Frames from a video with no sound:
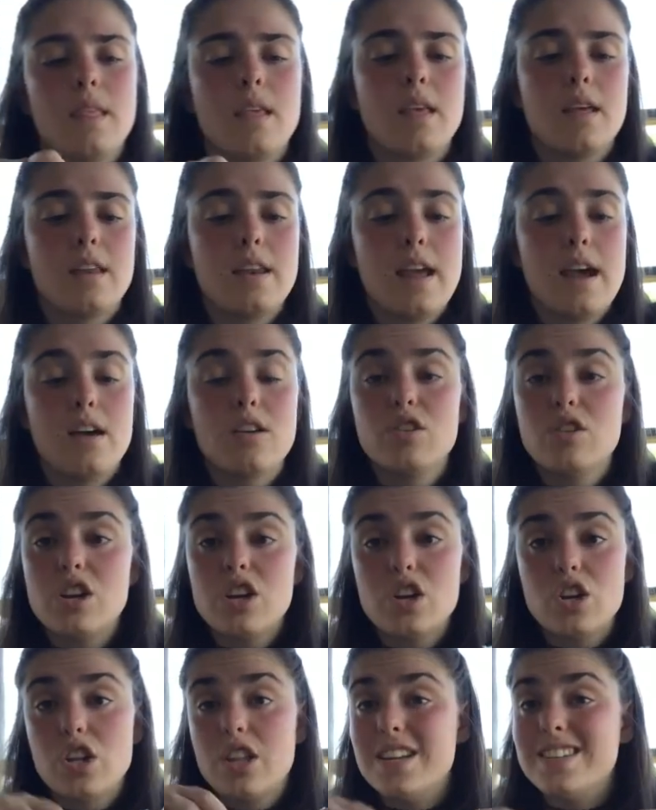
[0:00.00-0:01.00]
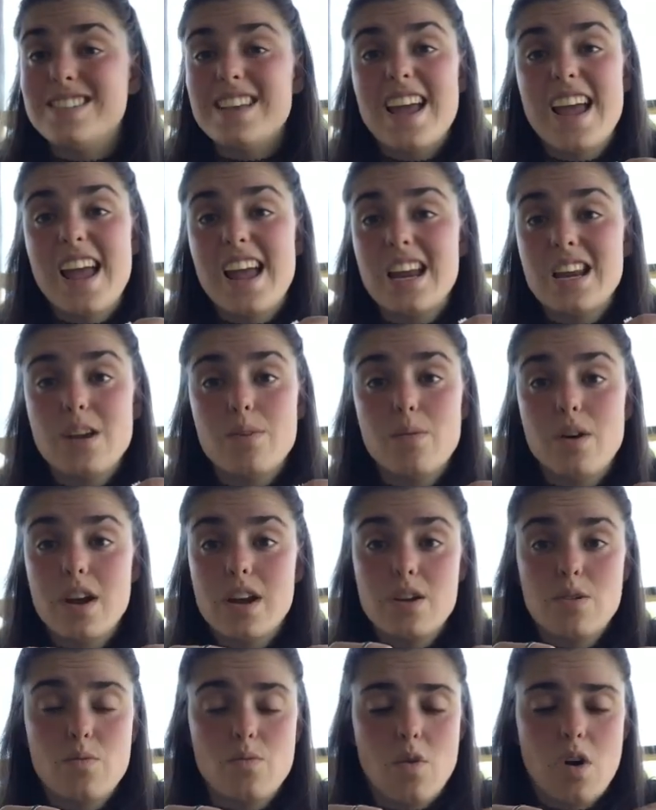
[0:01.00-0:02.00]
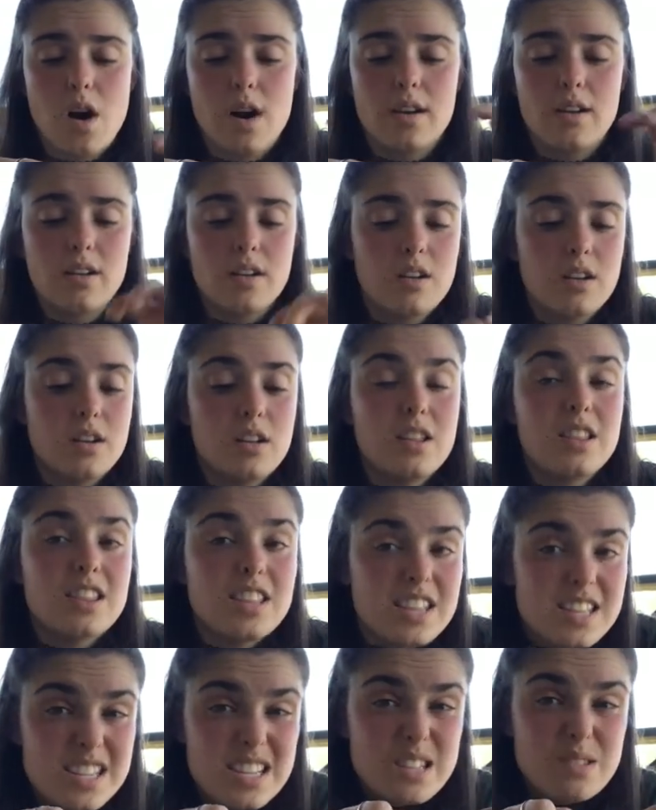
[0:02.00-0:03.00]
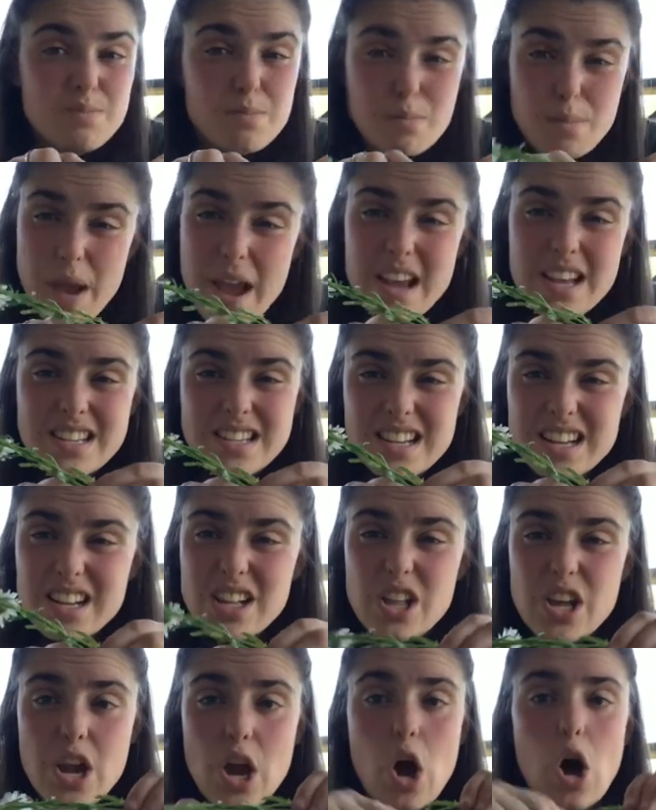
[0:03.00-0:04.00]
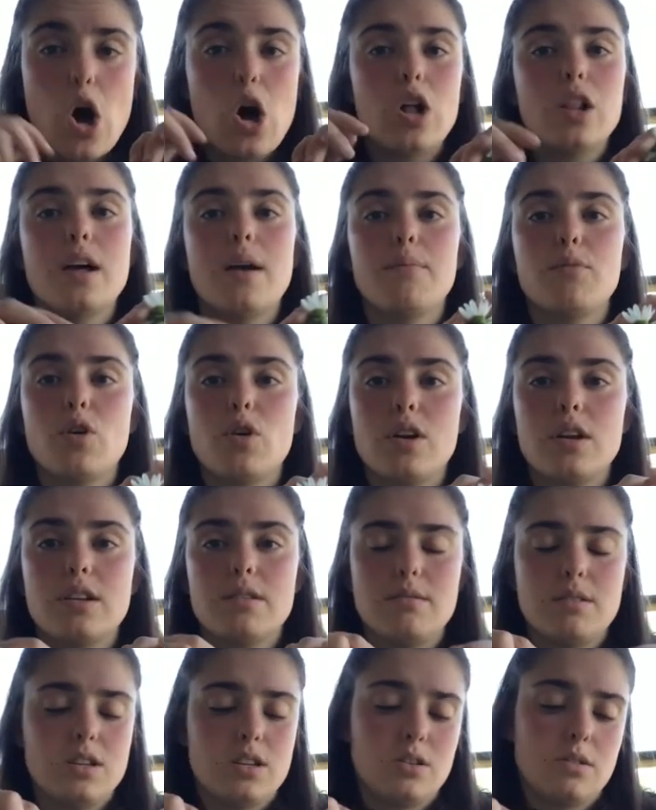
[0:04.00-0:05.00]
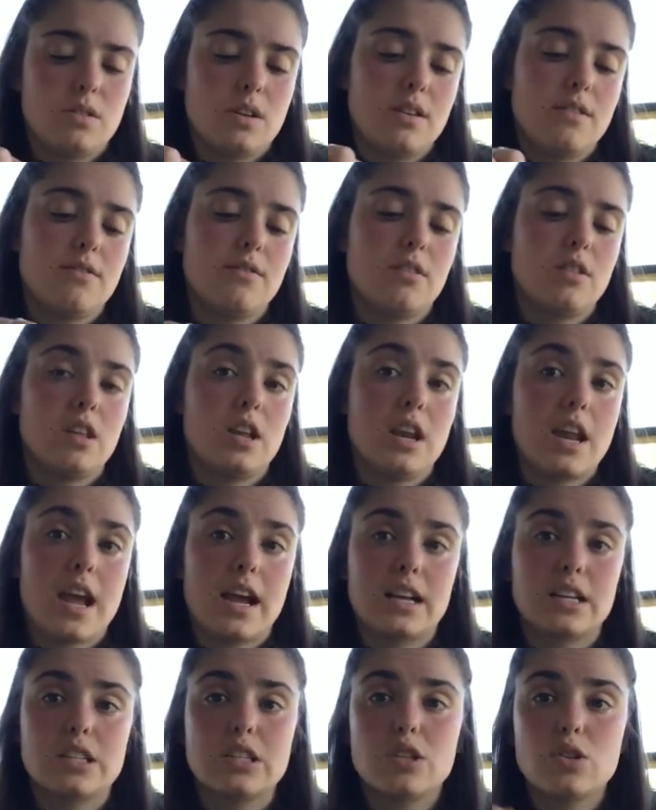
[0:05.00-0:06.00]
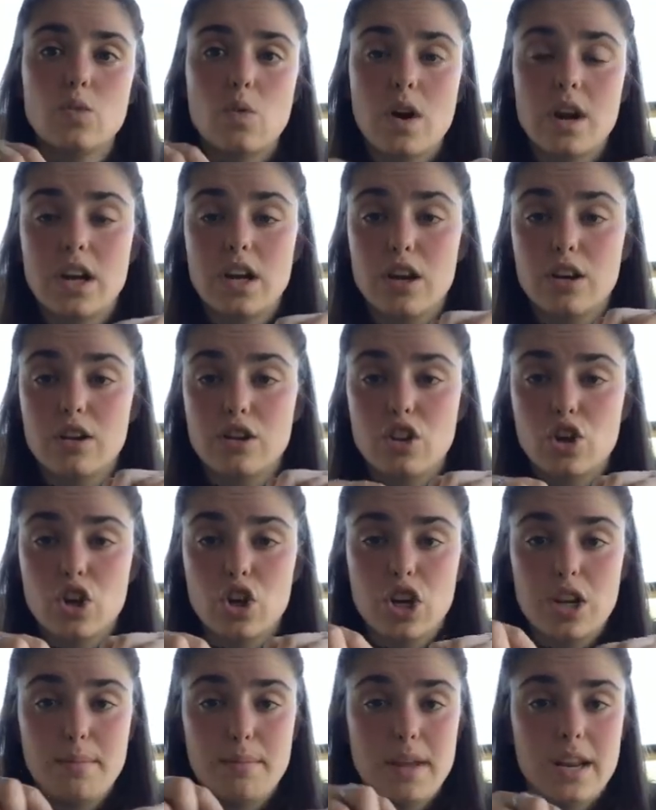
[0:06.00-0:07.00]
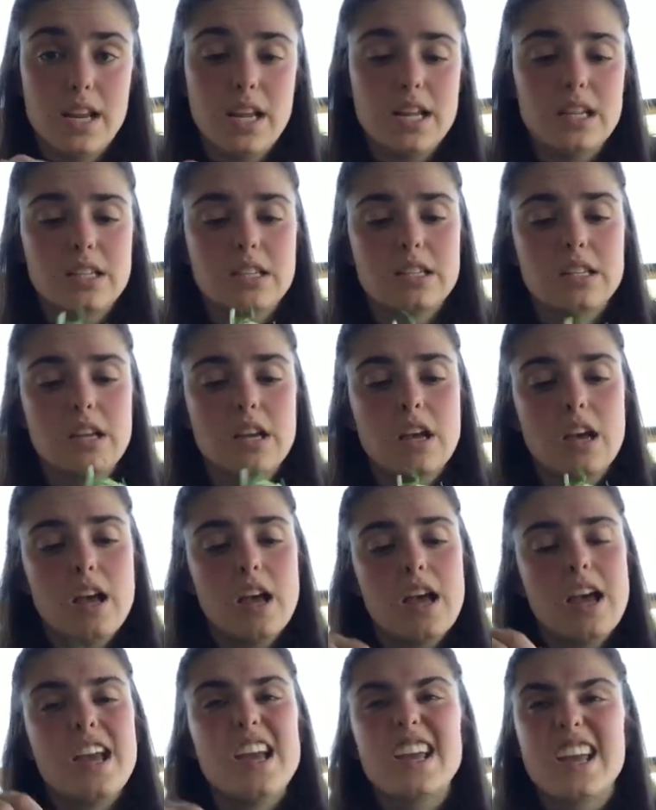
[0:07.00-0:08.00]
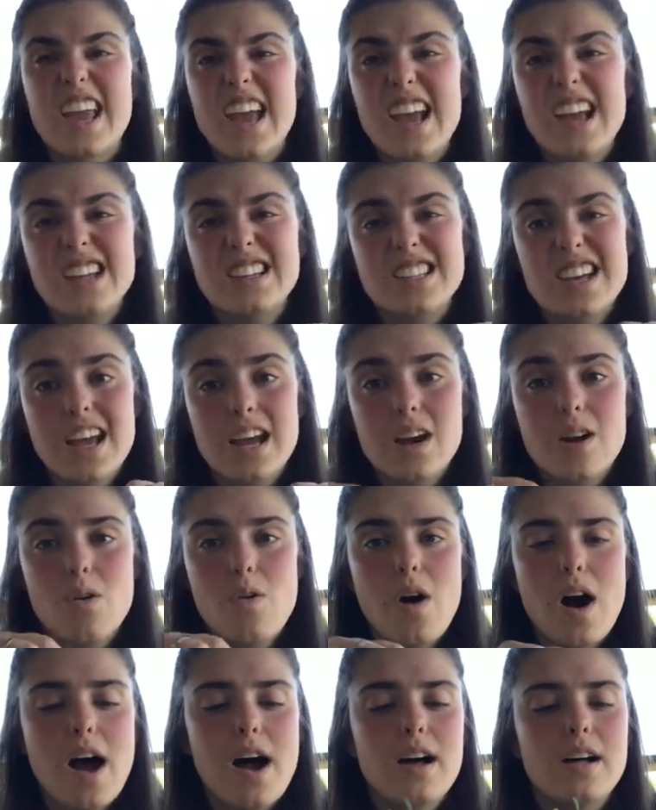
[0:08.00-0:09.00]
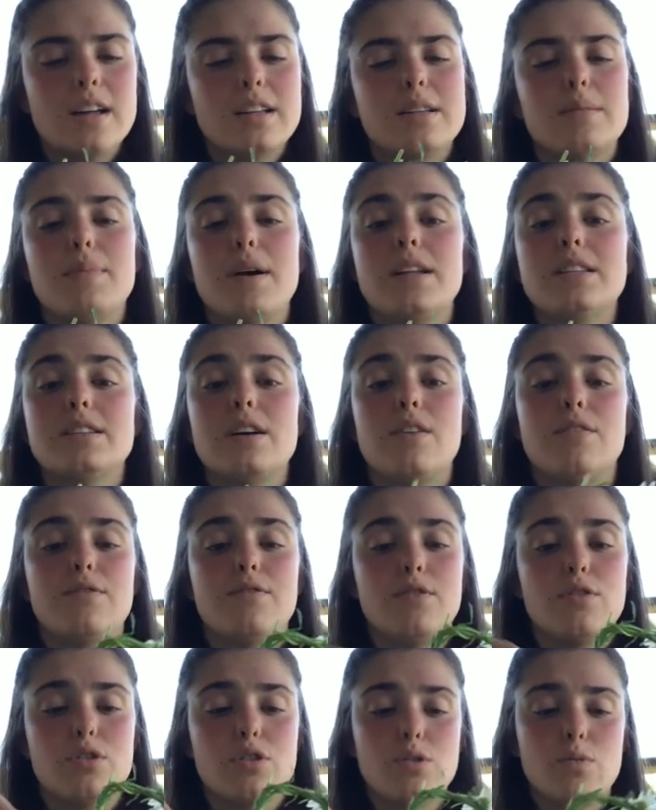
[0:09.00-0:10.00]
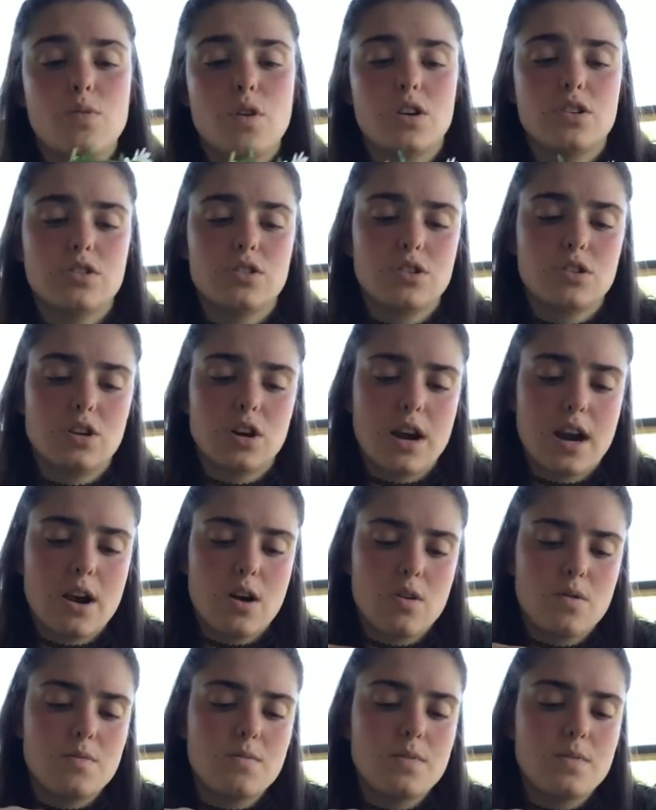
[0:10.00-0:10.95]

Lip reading: Now you can do this any way you want. This is basically all I'm going to be doing for the next 20 or 30 minutes. It can take a while, it depends how full you want your crown.